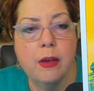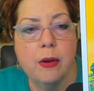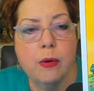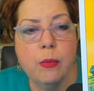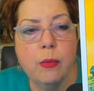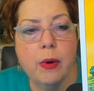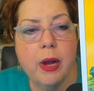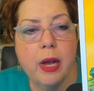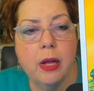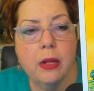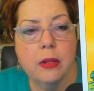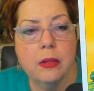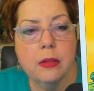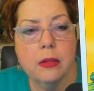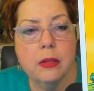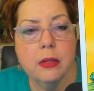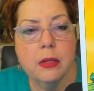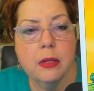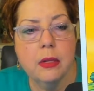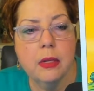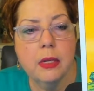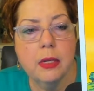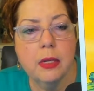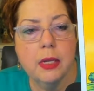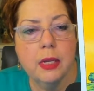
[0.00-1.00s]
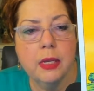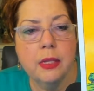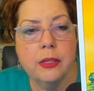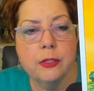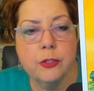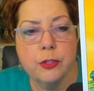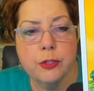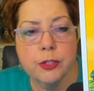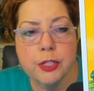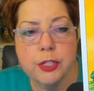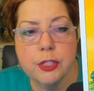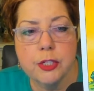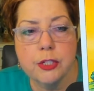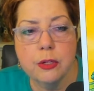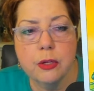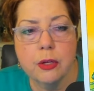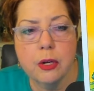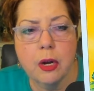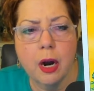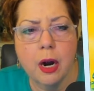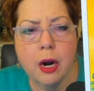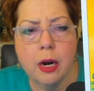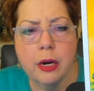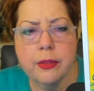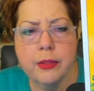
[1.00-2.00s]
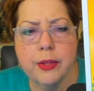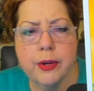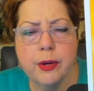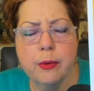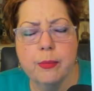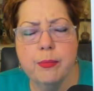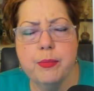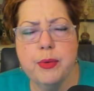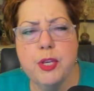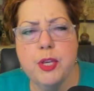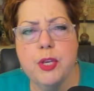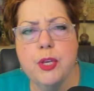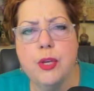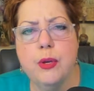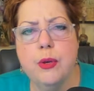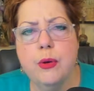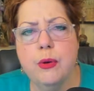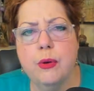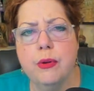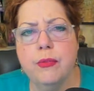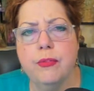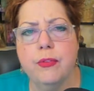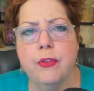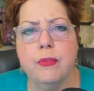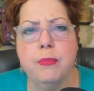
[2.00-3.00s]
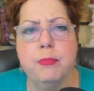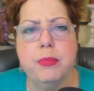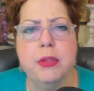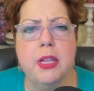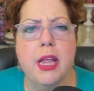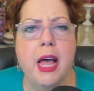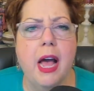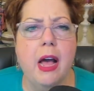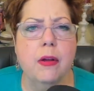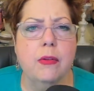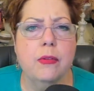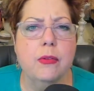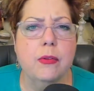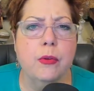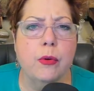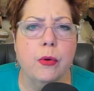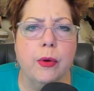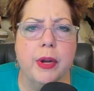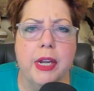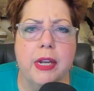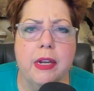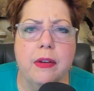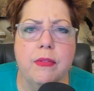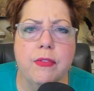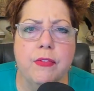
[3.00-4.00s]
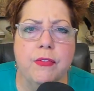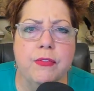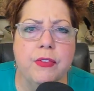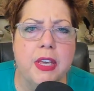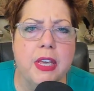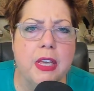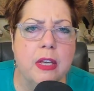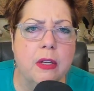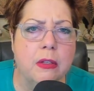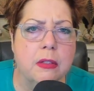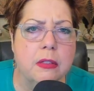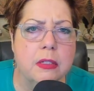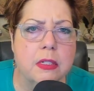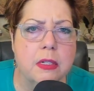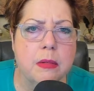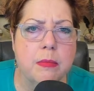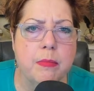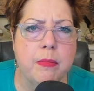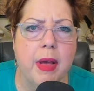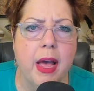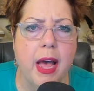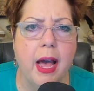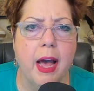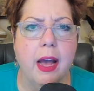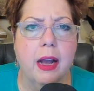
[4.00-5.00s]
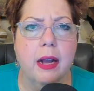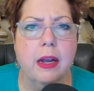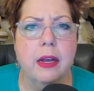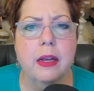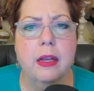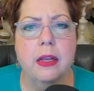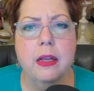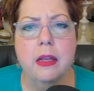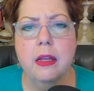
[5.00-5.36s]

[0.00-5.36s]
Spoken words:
Well, in the traditional card, there are beautiful plowed green fields in back.